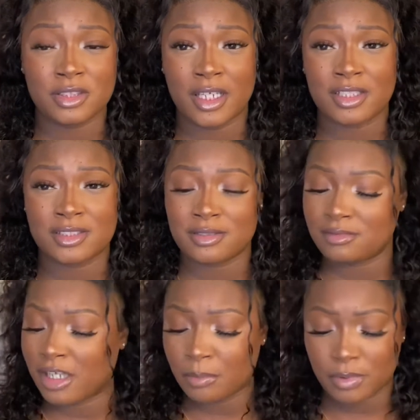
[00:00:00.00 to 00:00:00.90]
Like,
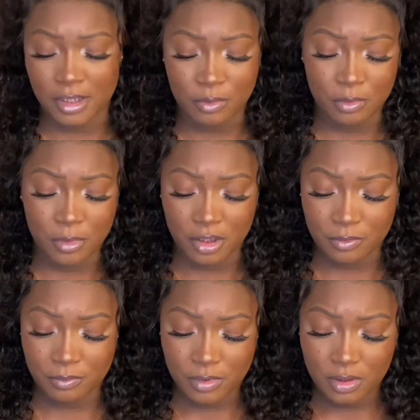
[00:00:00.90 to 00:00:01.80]
stop playing with me,
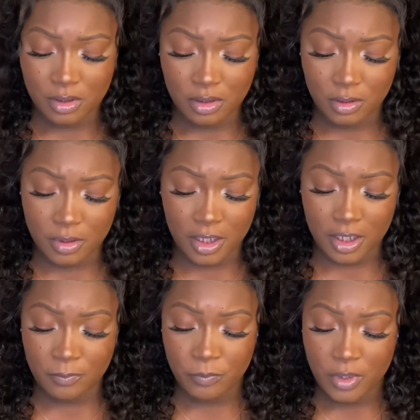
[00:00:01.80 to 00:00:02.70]
okay?